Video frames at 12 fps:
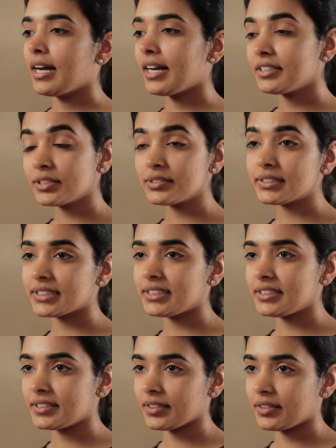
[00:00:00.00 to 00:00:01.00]
I chose
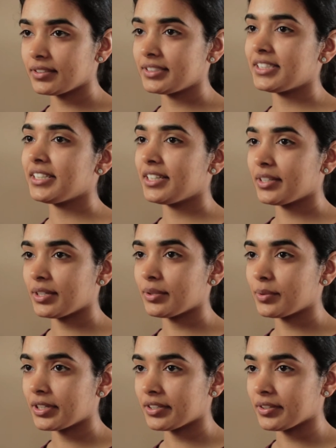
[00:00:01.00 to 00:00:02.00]
kinesiology here
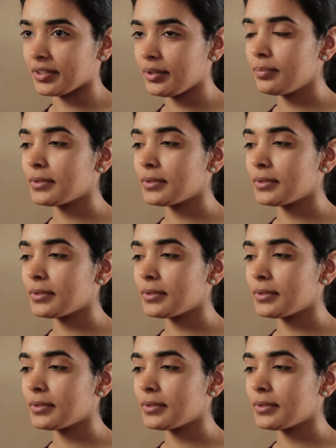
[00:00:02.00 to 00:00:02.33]
at Waterloo